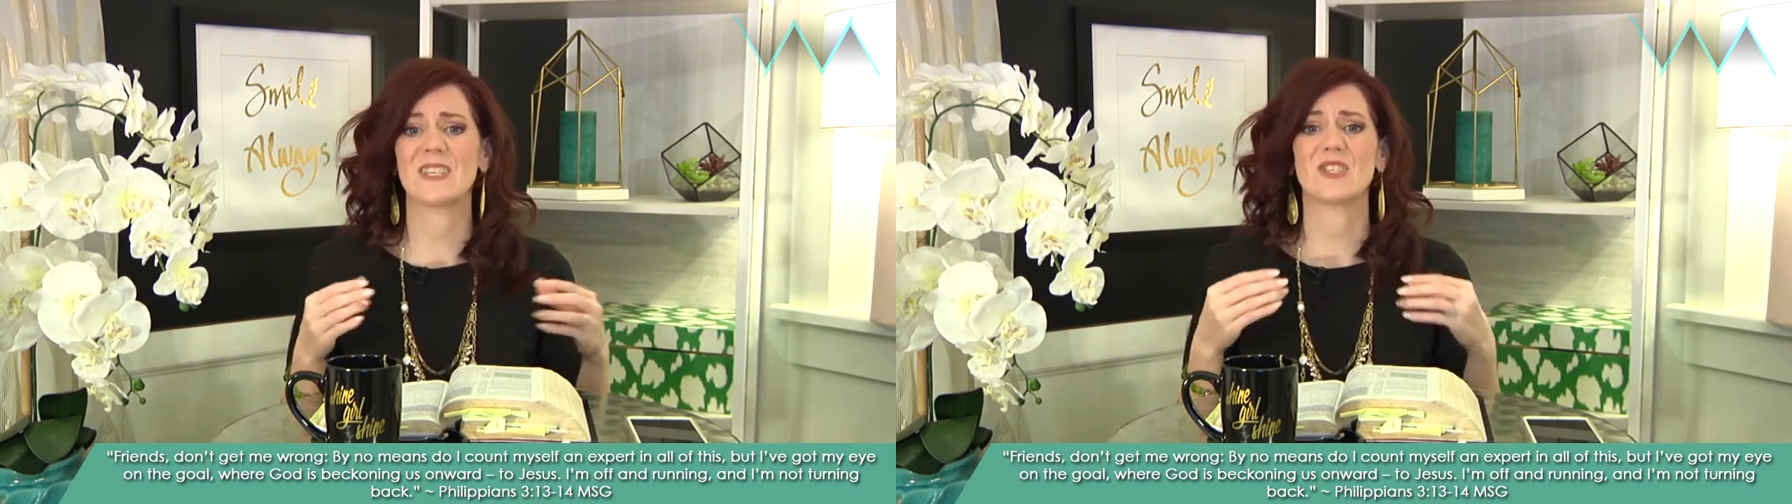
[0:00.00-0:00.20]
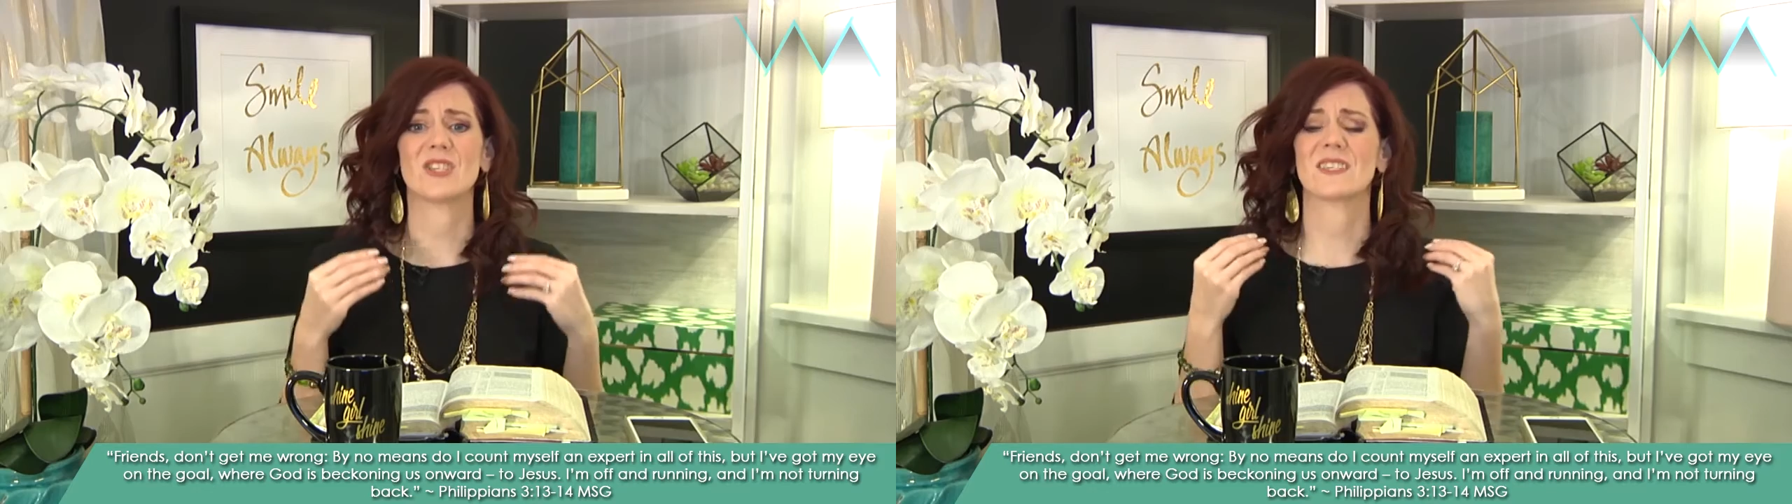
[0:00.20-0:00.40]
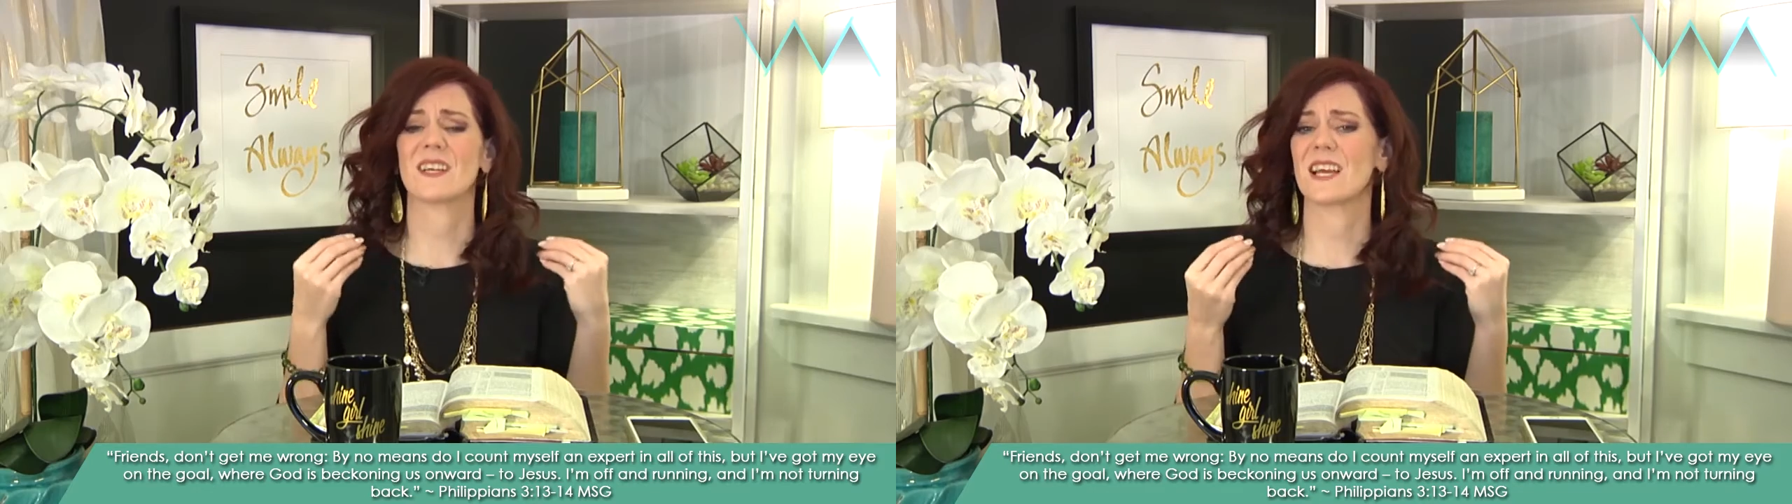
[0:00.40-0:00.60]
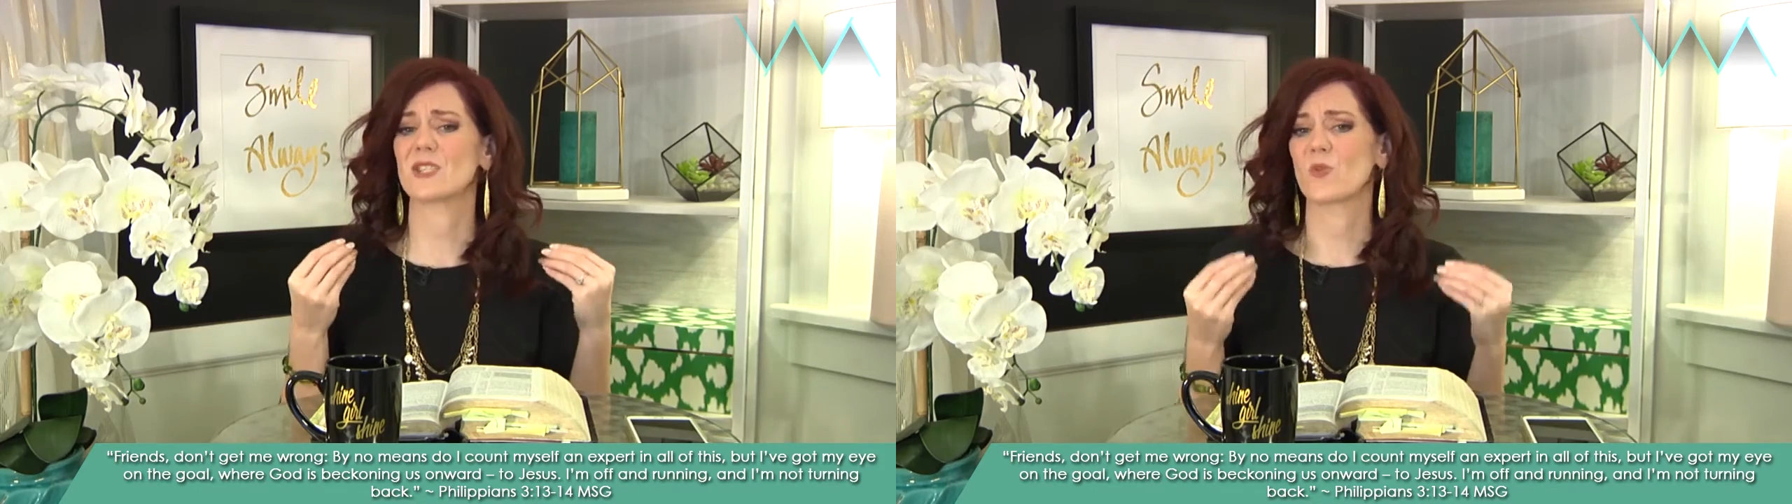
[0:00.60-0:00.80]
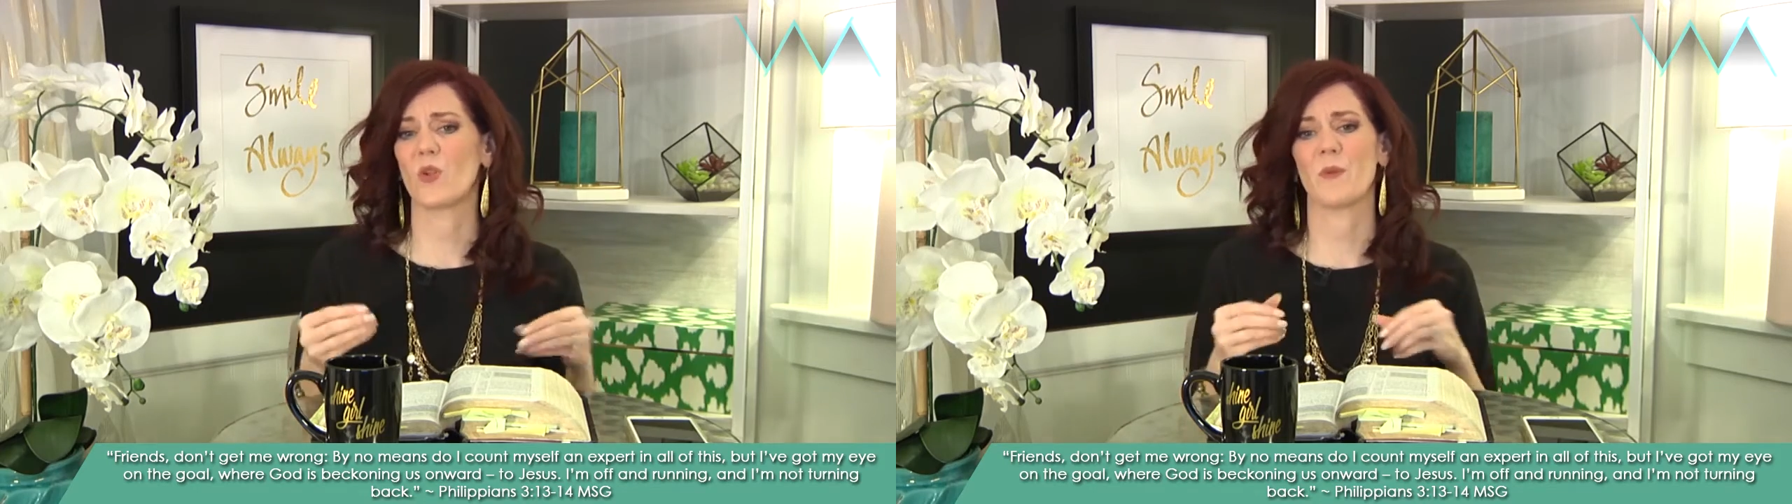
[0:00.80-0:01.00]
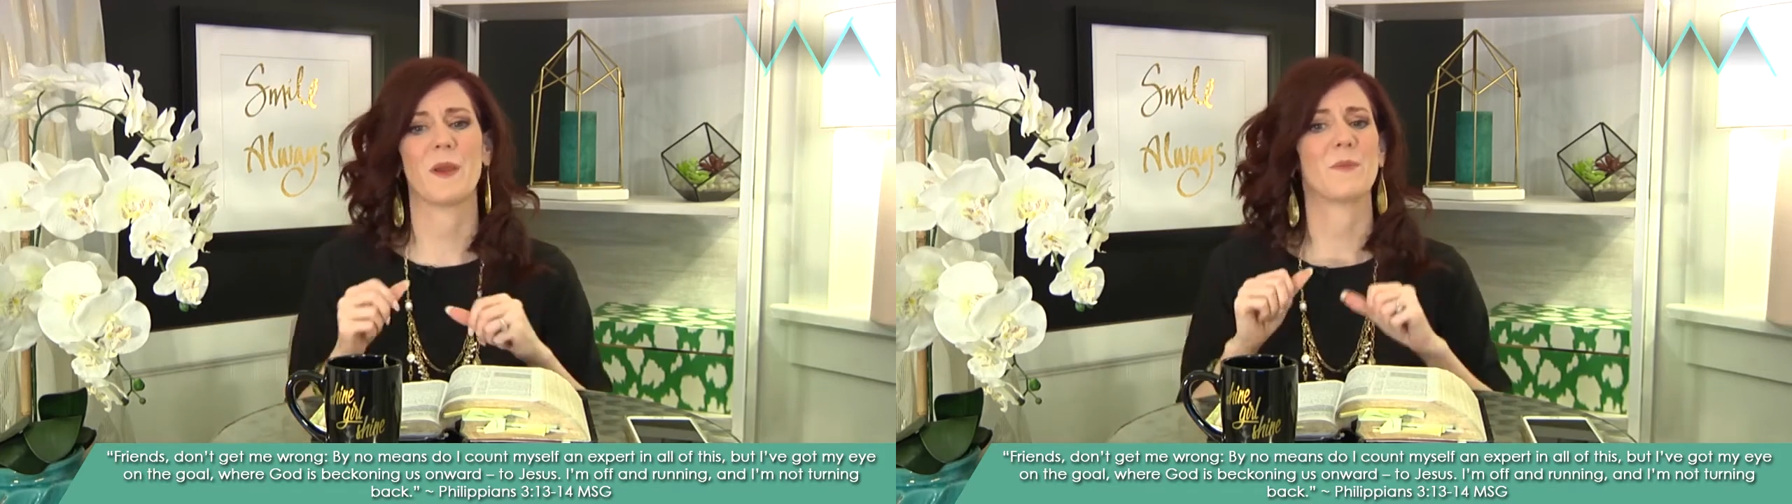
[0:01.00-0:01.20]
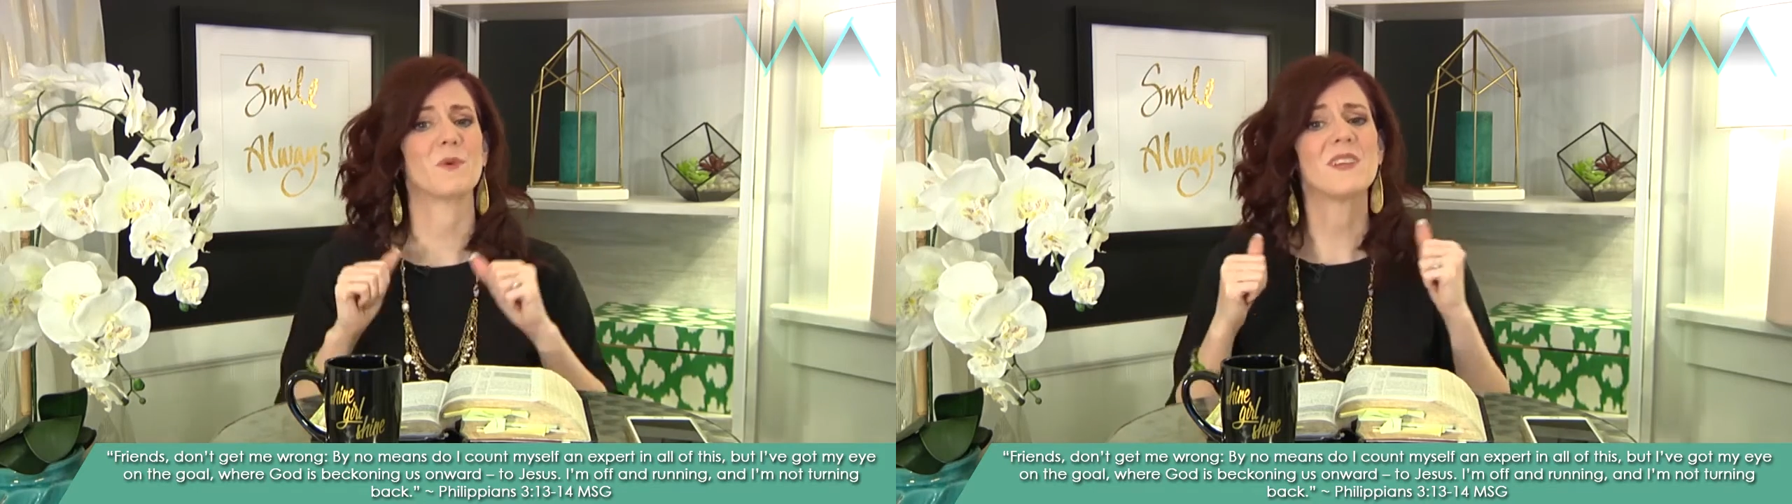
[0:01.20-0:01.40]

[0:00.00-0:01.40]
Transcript: it's just like that toilet paper.